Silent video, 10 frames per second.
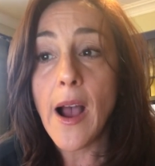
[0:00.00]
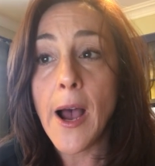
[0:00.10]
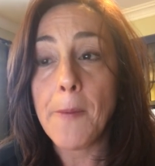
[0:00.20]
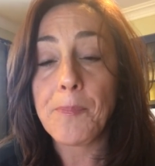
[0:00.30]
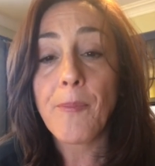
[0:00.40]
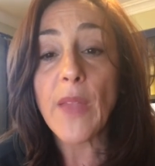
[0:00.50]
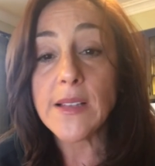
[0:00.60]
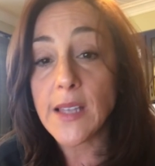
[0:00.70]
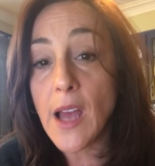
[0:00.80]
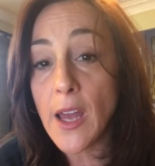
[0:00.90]
Um,
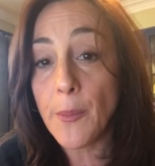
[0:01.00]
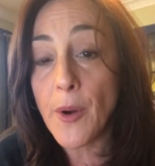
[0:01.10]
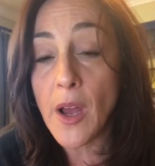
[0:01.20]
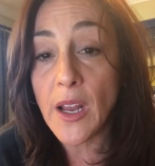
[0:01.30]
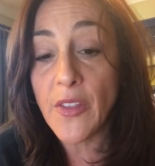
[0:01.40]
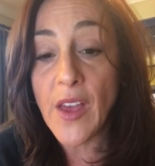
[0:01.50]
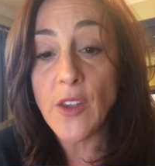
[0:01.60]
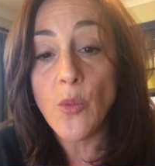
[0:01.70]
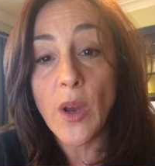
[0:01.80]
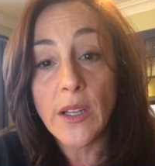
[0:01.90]
it's the kind of product
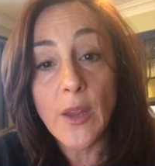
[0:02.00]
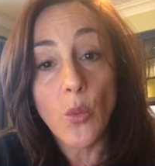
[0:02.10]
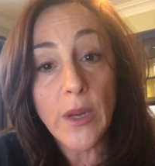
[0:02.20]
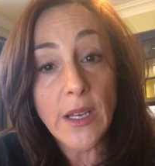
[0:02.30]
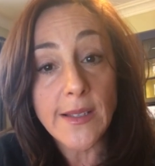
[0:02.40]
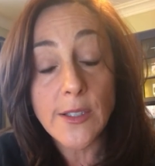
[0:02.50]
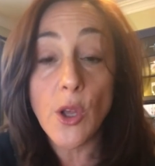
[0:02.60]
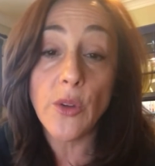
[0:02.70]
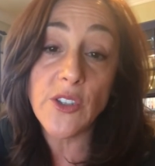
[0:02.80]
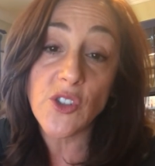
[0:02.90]
that you want to like wean in
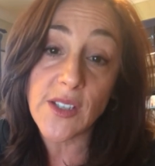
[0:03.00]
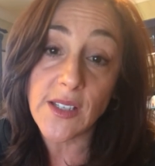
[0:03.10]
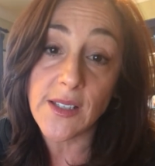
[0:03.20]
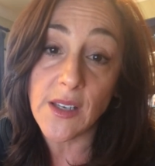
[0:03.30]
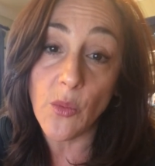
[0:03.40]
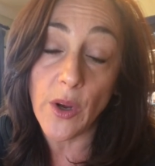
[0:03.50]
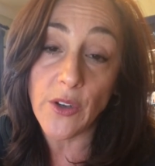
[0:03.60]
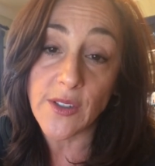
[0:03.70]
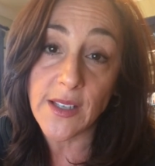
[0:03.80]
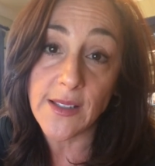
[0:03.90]
slowly just to see what
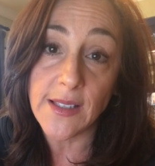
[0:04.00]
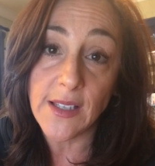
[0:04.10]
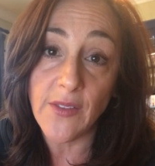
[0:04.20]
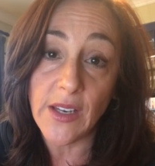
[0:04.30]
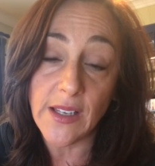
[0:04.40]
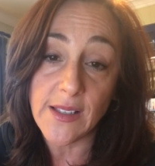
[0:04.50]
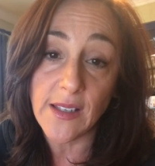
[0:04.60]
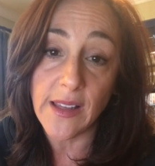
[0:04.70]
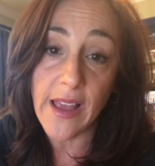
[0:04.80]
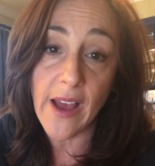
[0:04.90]
your sensitivity is
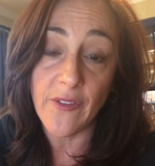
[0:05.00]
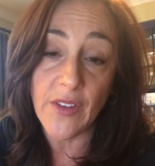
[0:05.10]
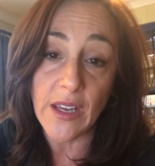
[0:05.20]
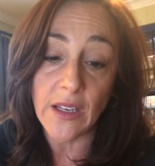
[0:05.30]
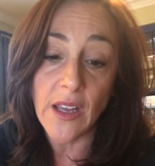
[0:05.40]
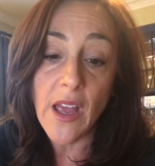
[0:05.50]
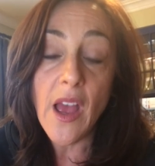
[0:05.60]
to the caffeine.